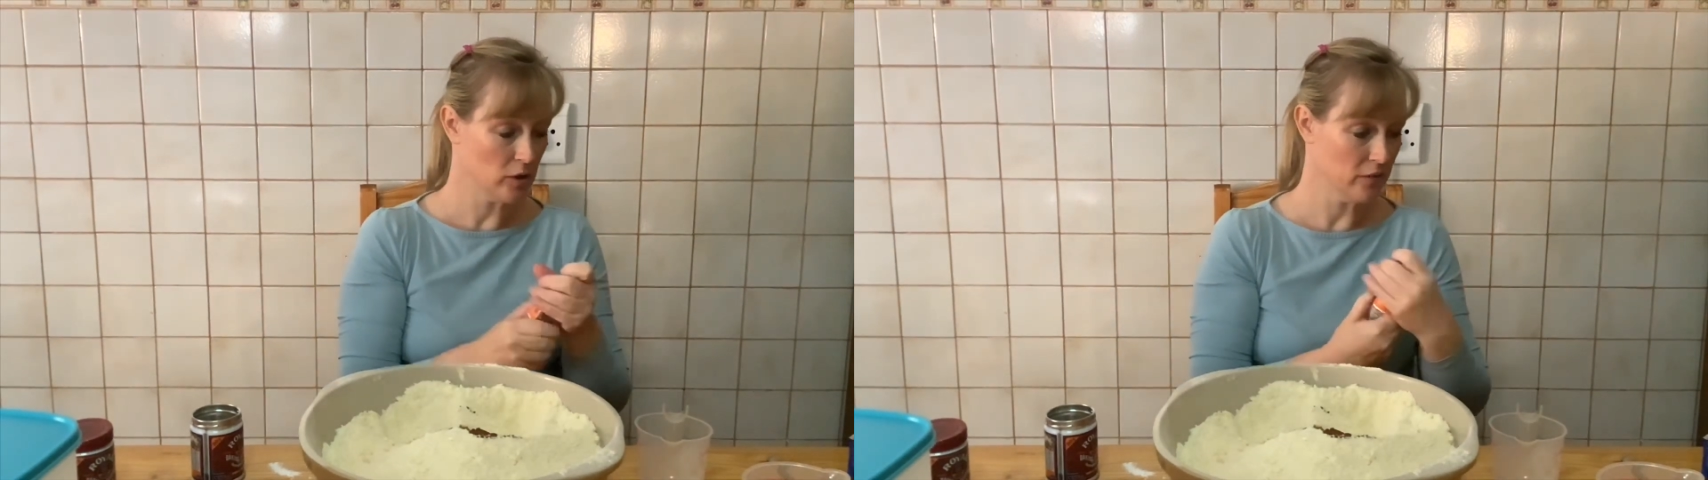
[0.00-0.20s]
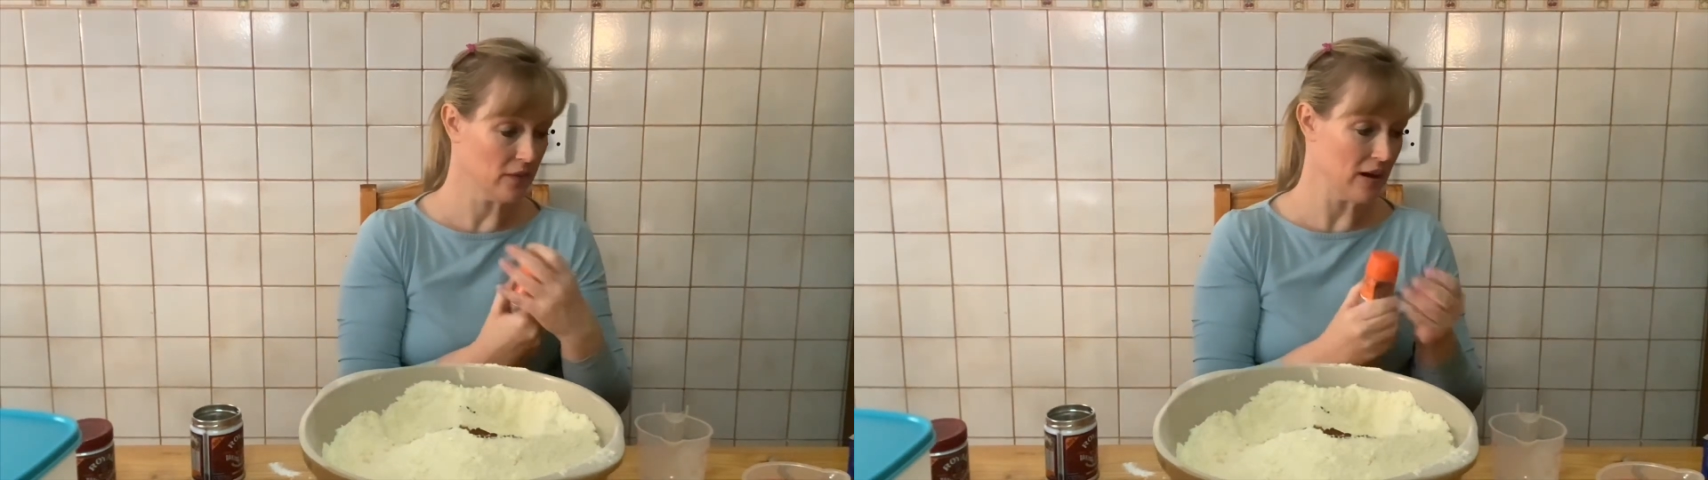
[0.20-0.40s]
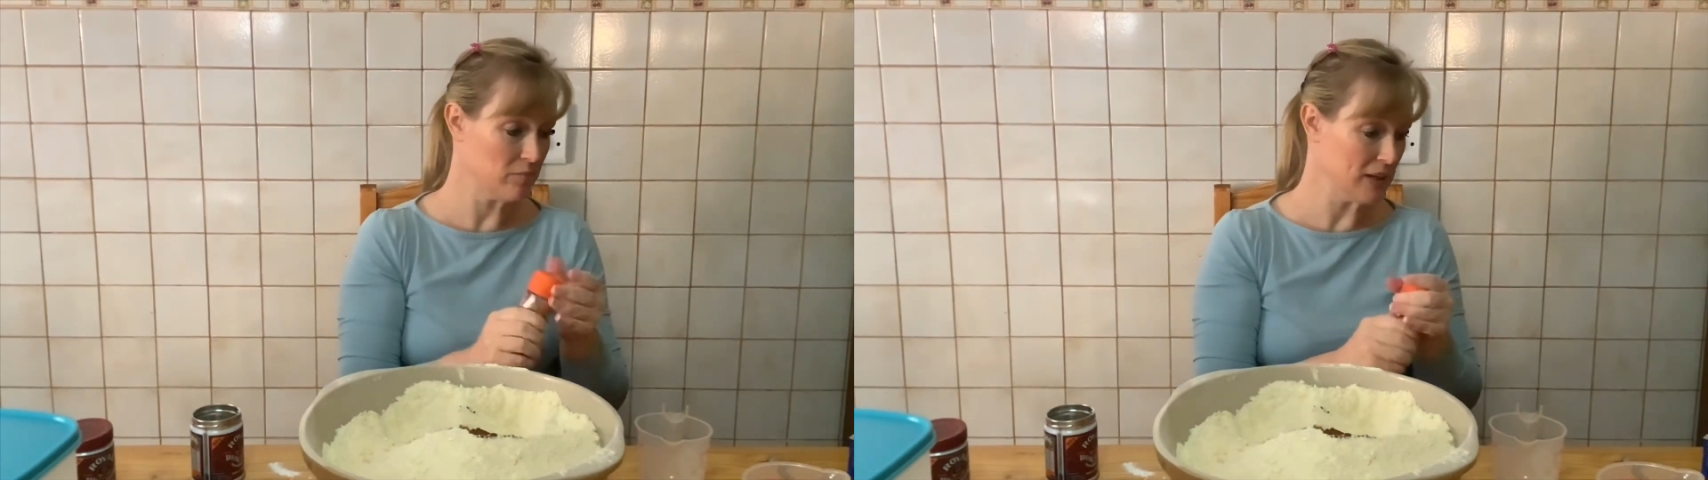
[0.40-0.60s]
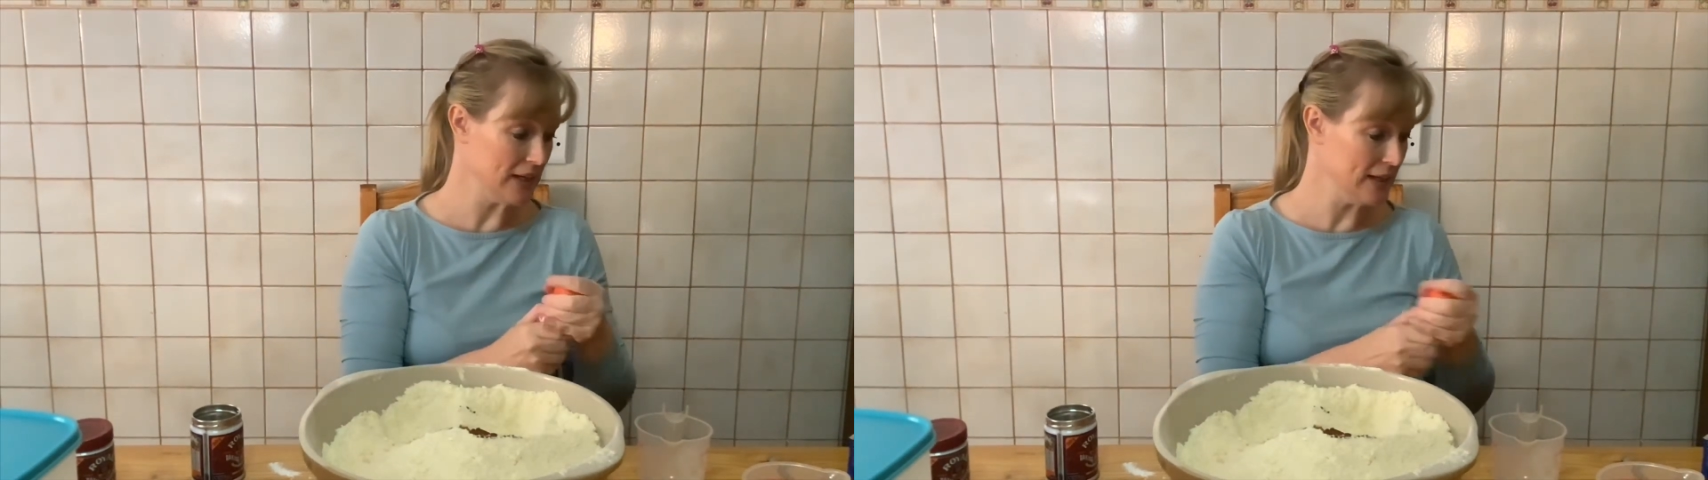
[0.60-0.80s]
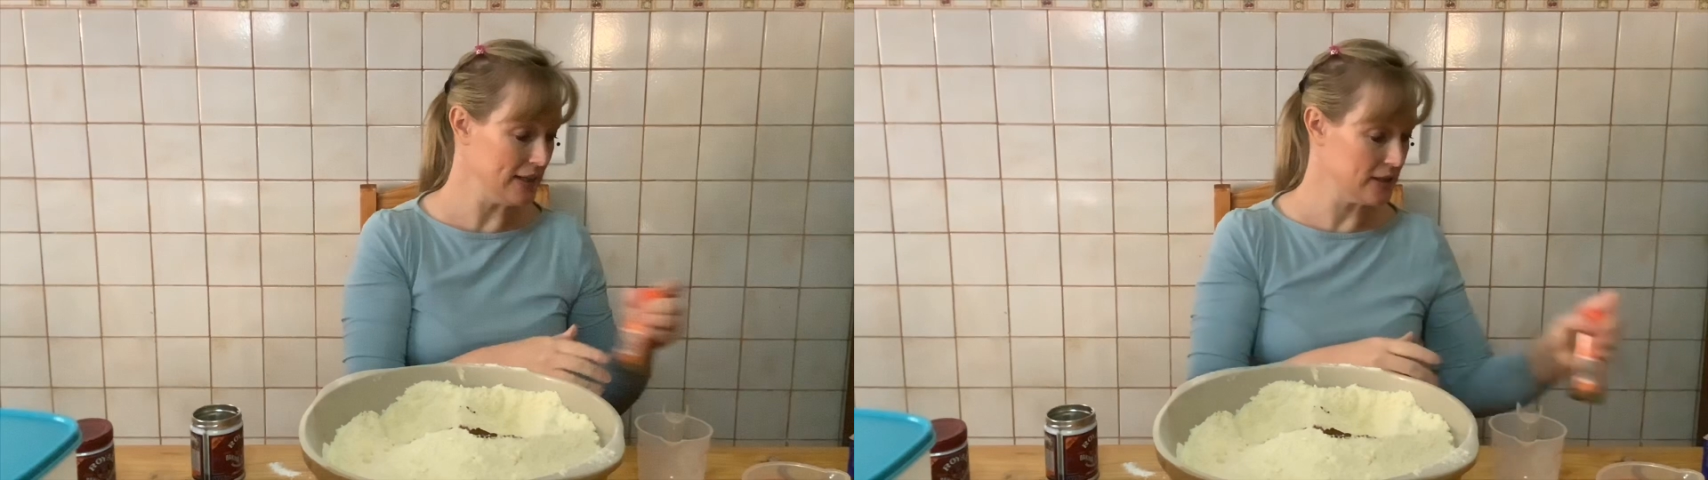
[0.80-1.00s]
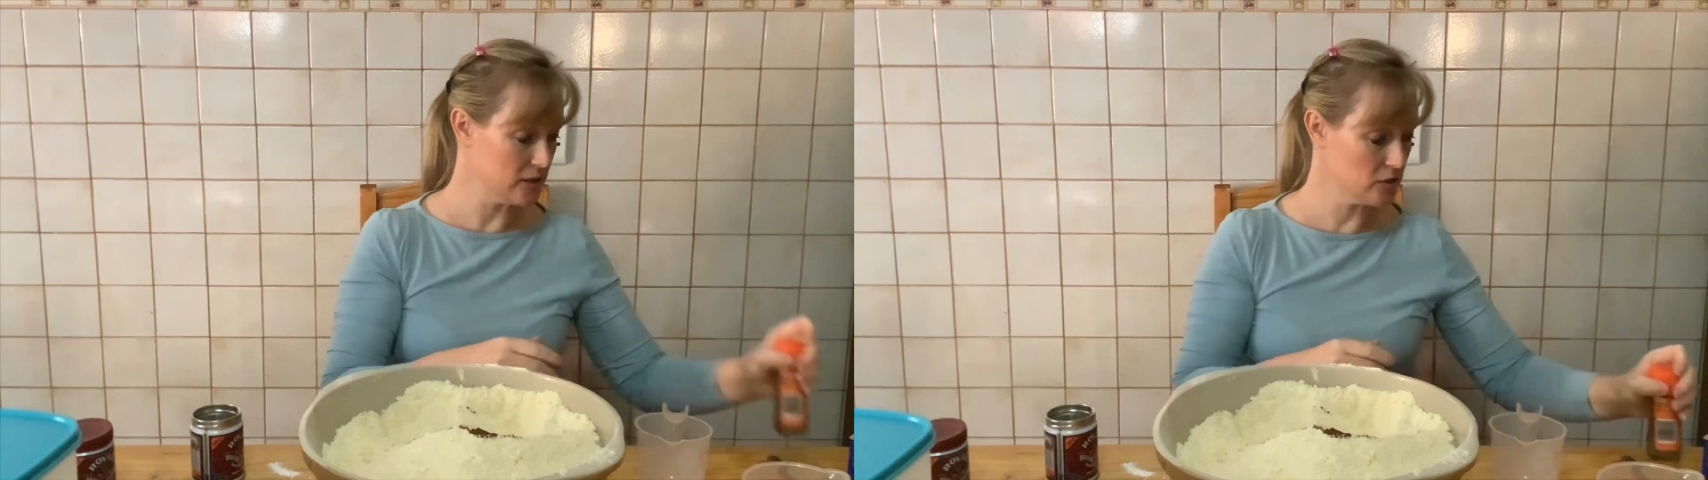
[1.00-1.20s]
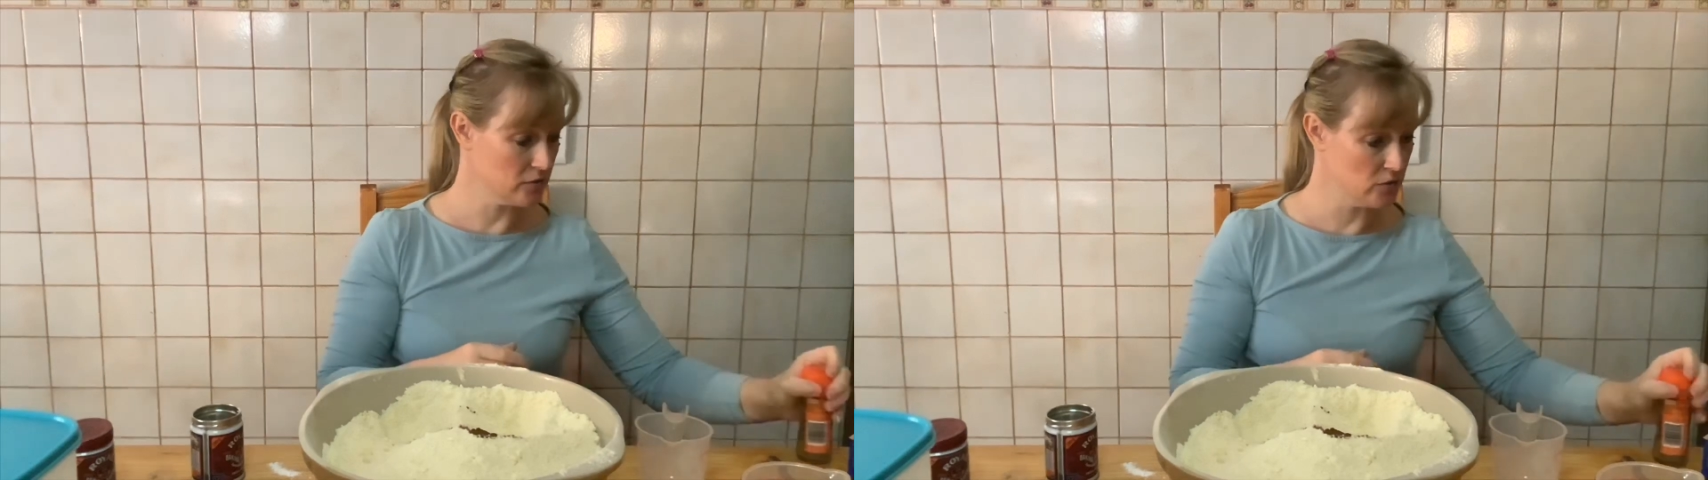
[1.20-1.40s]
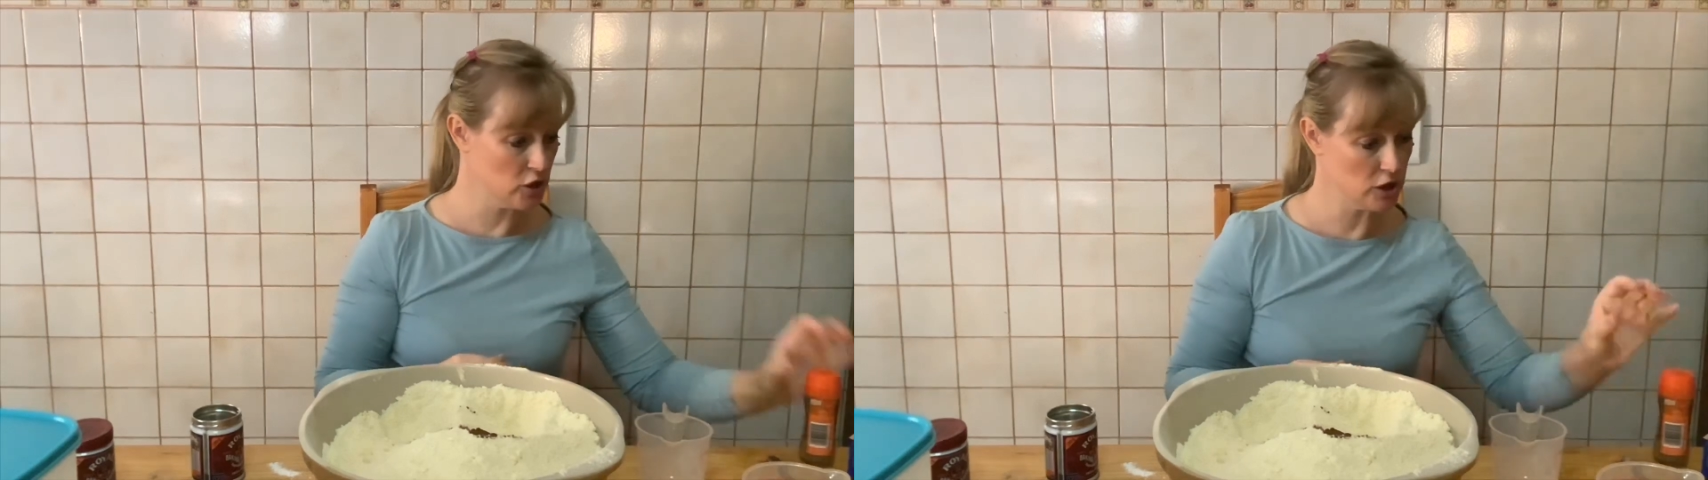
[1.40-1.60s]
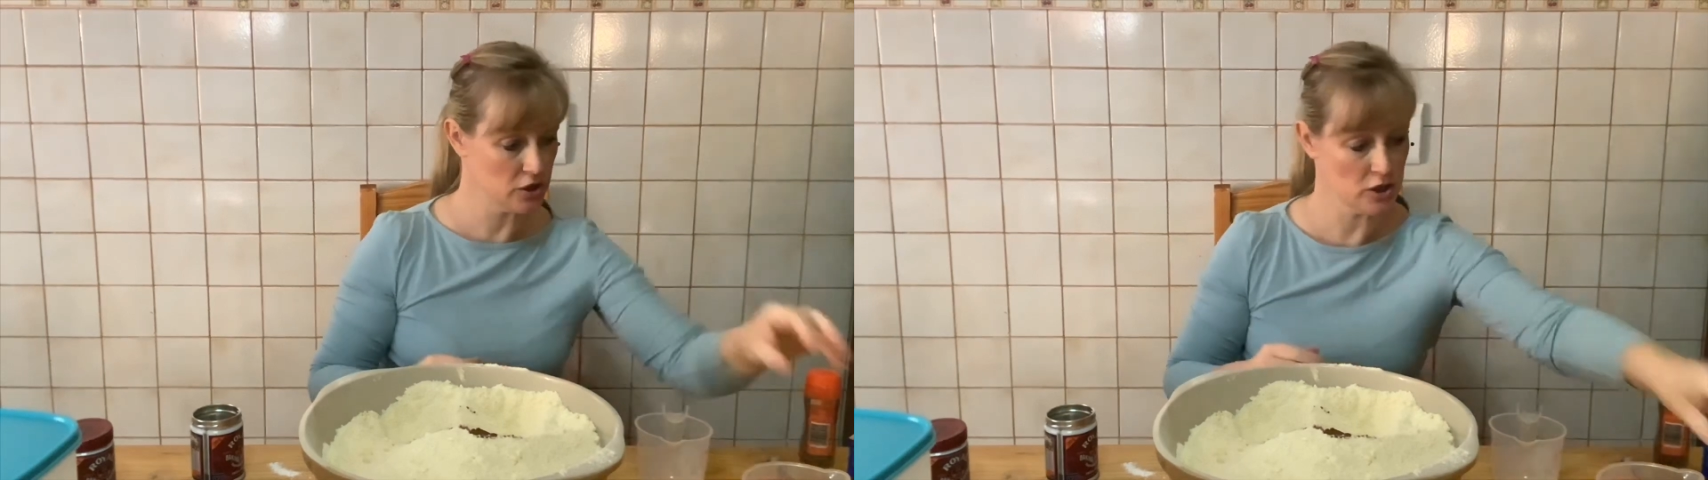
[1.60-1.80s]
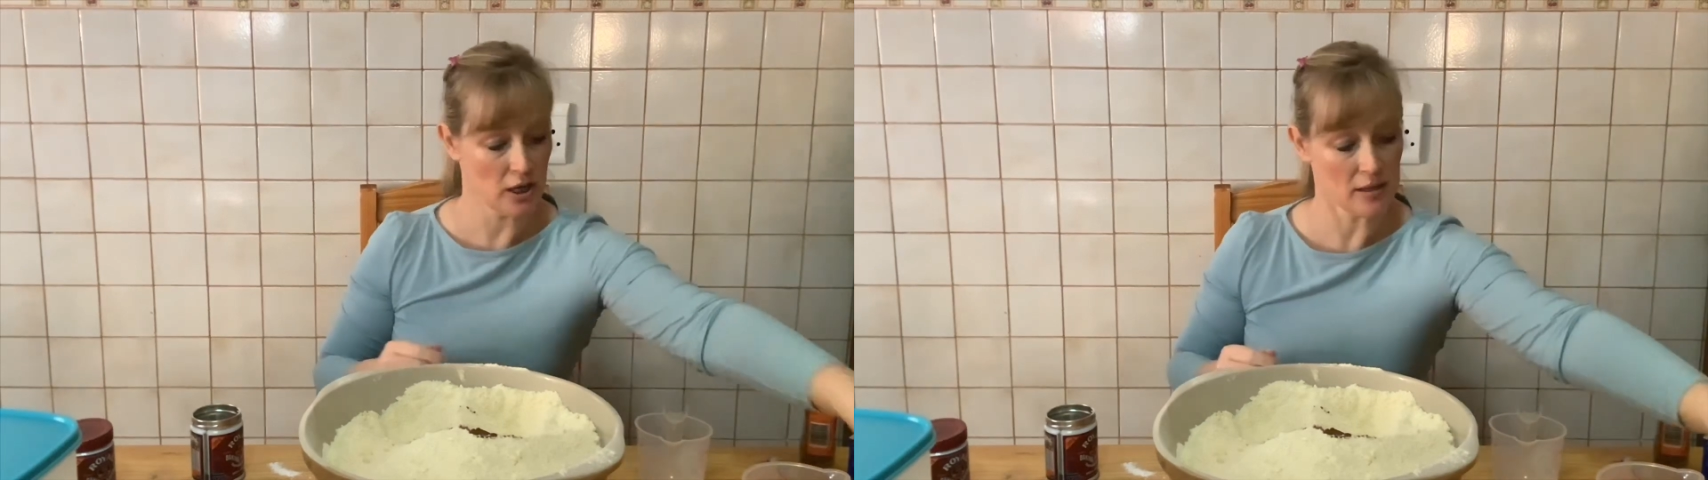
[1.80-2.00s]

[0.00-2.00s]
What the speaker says: 5 milliliters of ginger.